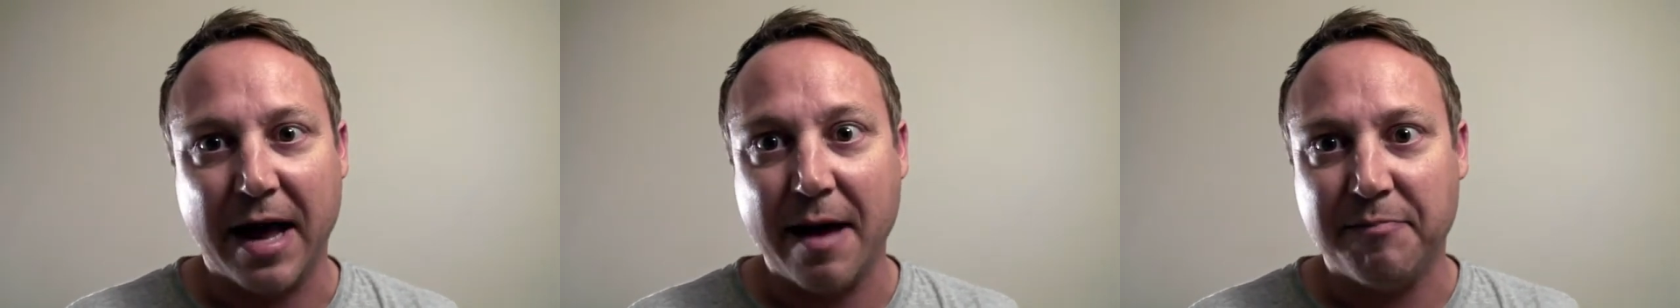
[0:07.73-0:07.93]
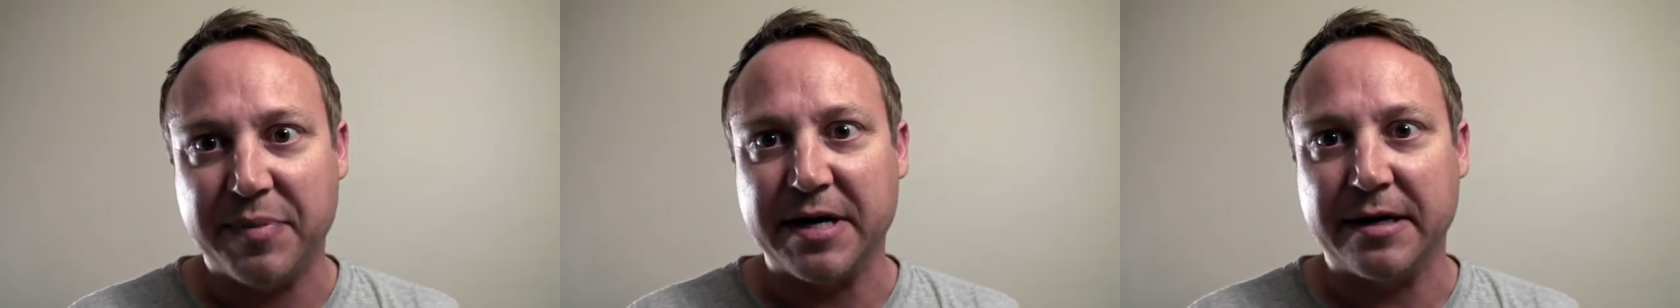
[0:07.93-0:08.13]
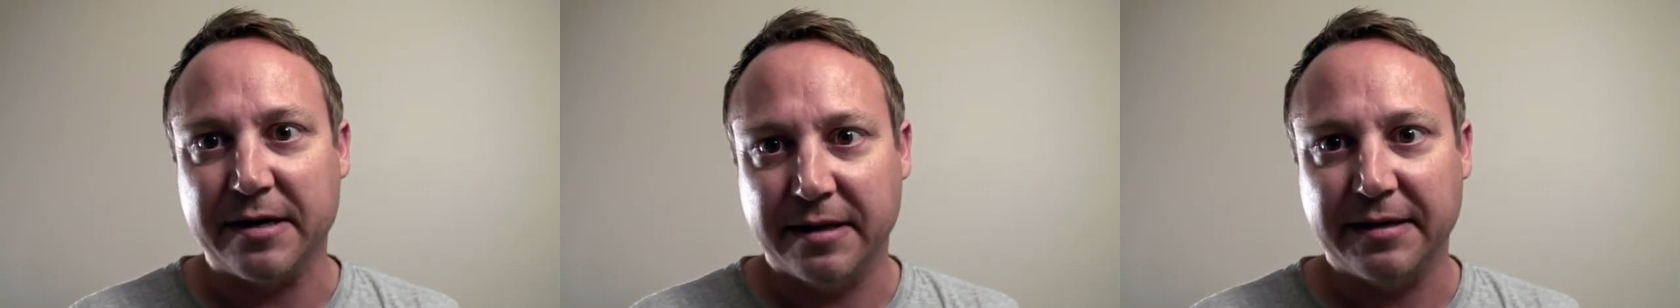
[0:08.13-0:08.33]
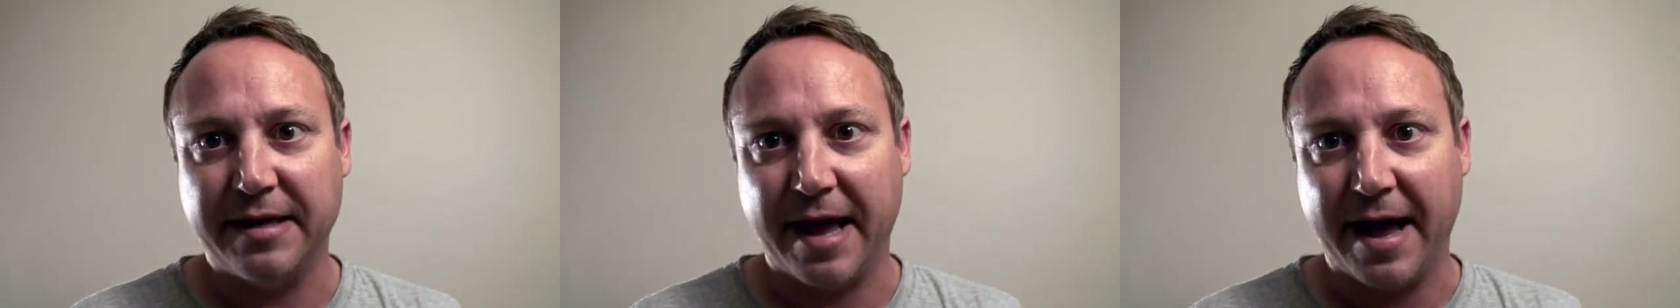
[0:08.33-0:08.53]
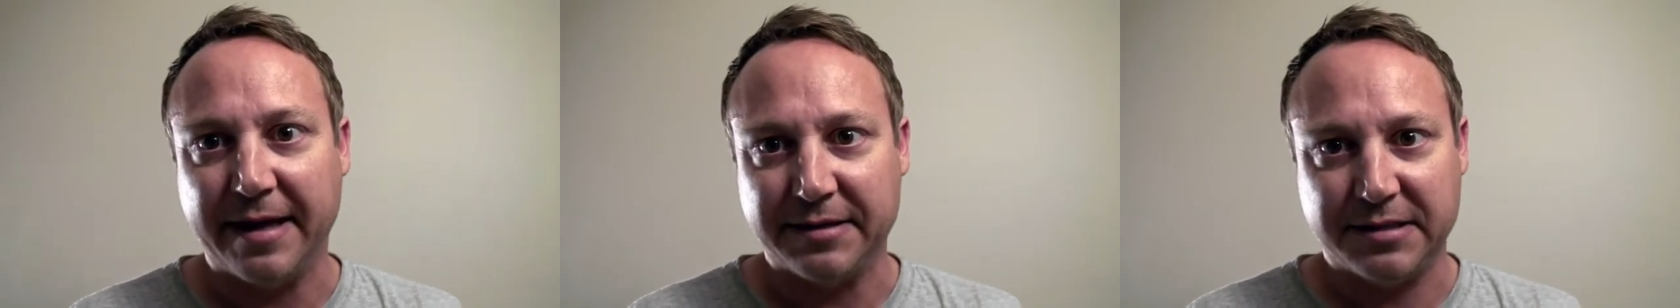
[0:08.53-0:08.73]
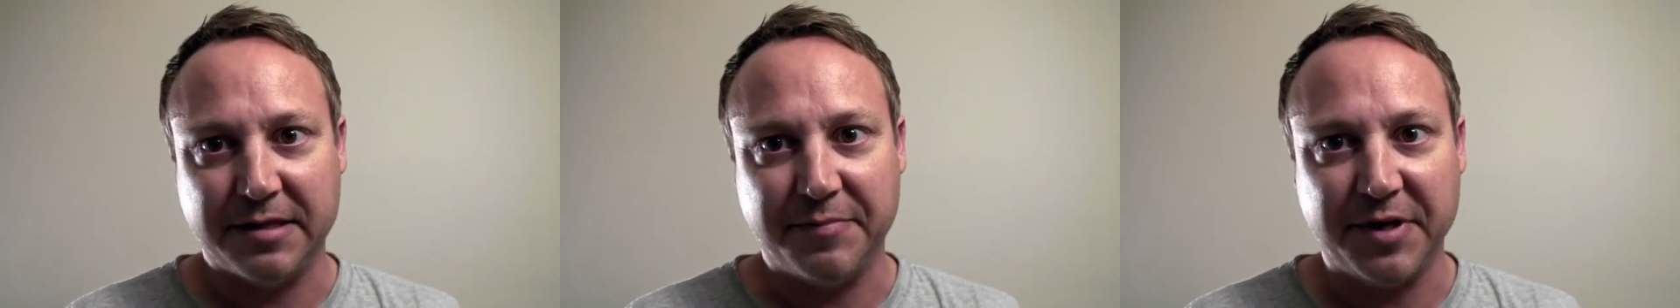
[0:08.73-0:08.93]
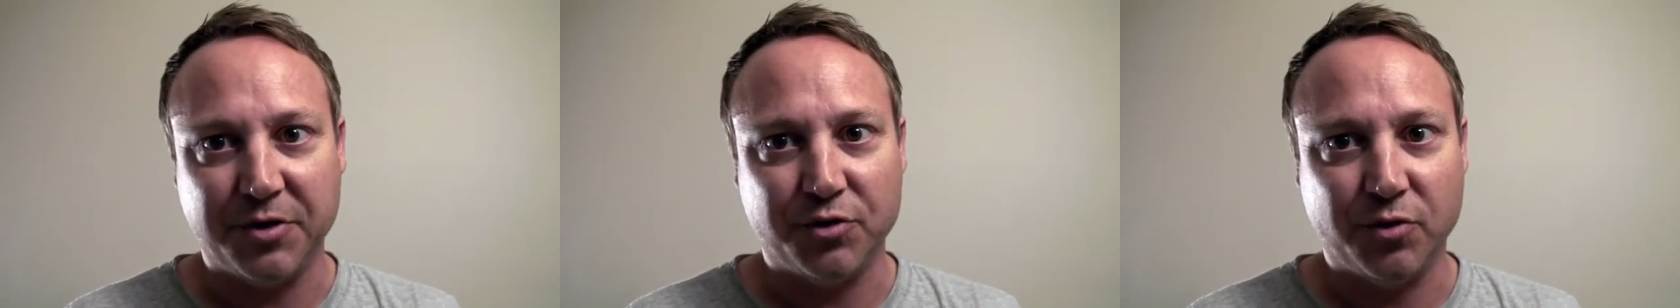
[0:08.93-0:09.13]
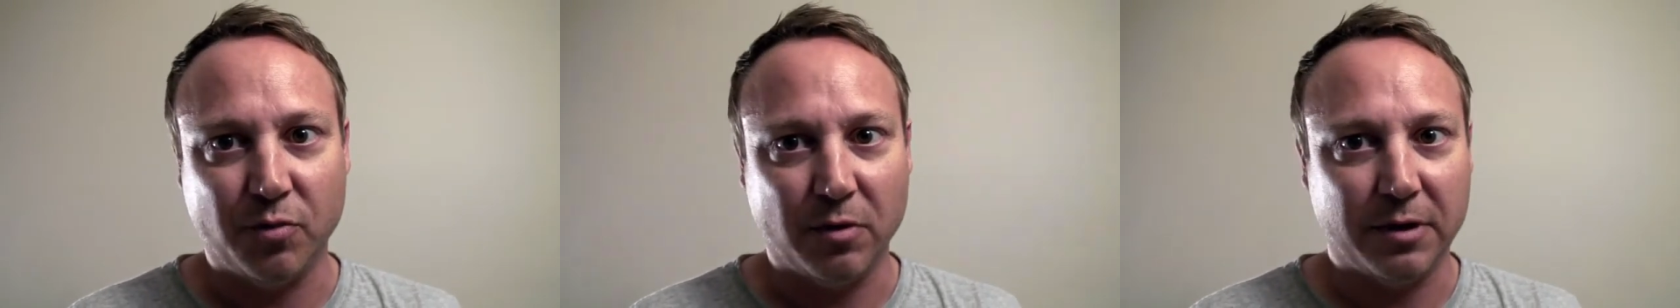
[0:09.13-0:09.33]
Epic gas, to be
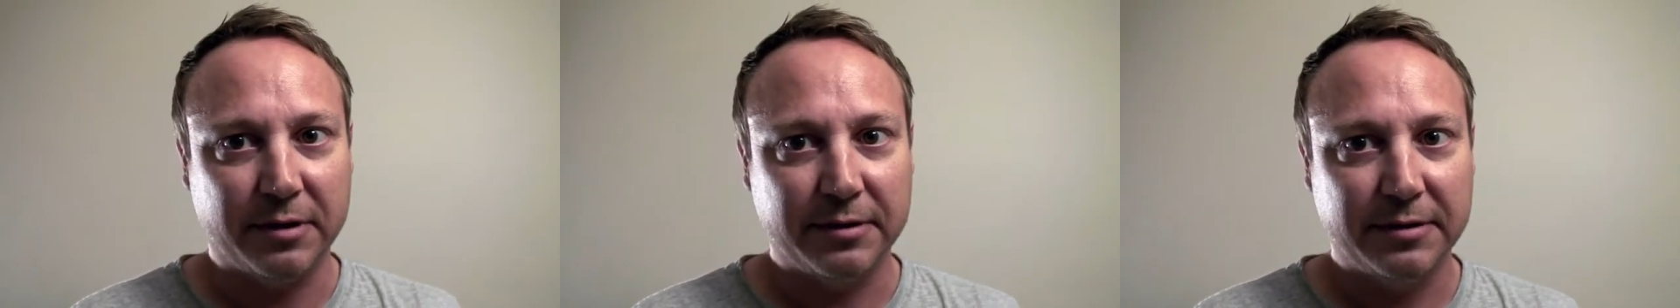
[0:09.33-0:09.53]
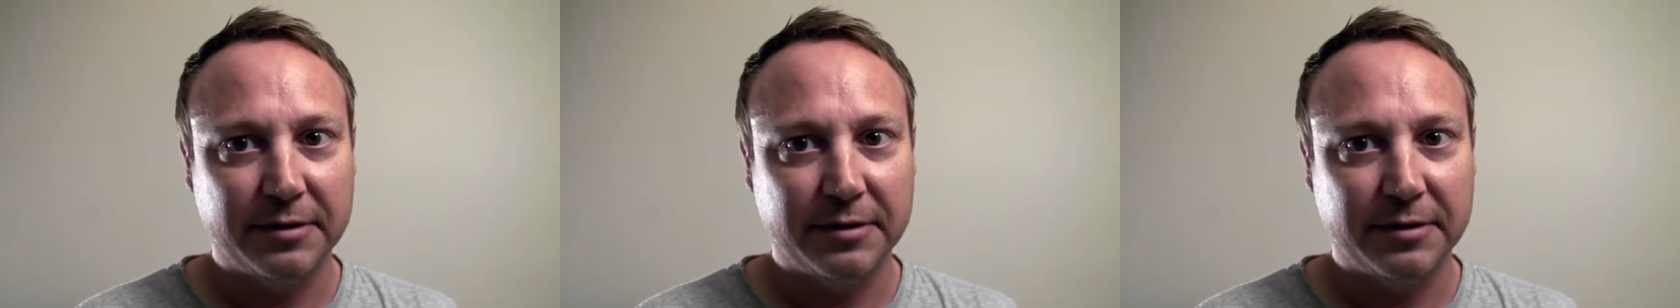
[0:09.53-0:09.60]
sure.